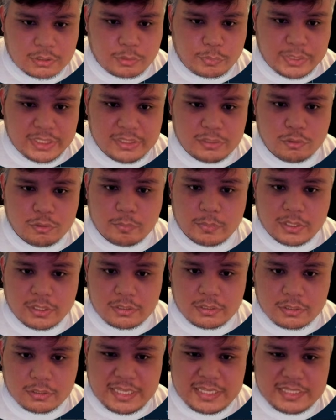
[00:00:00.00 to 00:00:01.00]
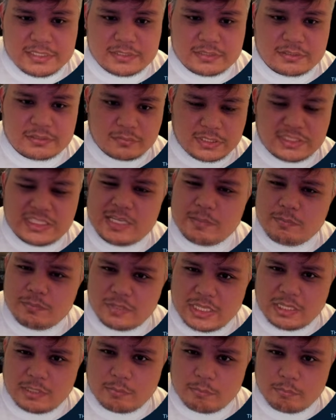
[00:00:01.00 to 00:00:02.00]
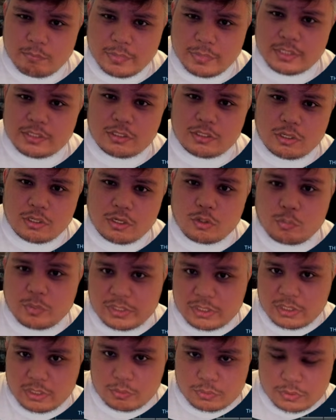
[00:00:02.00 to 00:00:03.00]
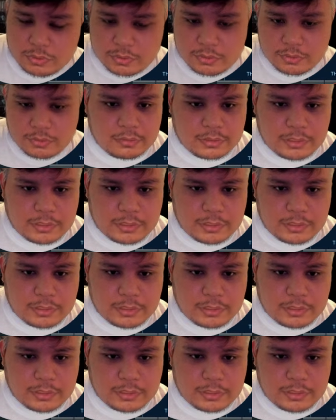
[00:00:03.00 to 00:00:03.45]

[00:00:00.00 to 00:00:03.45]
GreenLuma is the same thing, but on Windows.